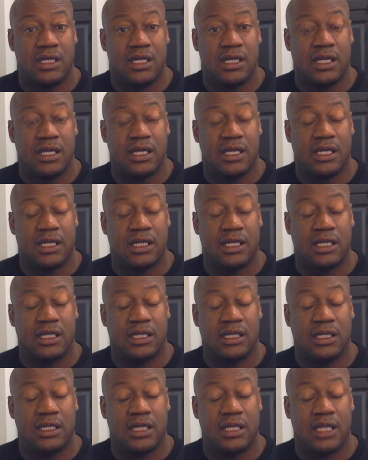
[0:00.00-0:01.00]

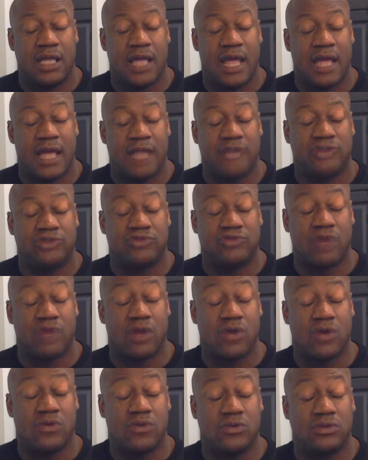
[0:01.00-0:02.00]
and had
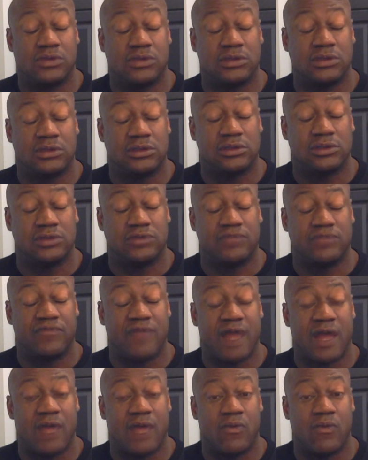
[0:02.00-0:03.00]
struggled to
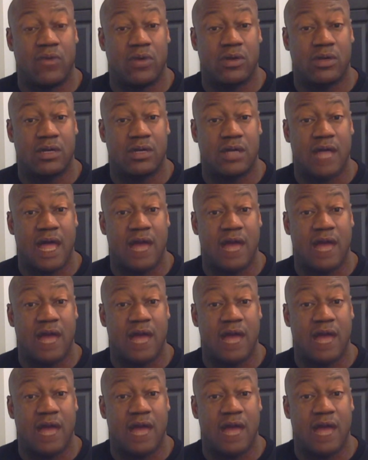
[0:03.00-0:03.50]
find work.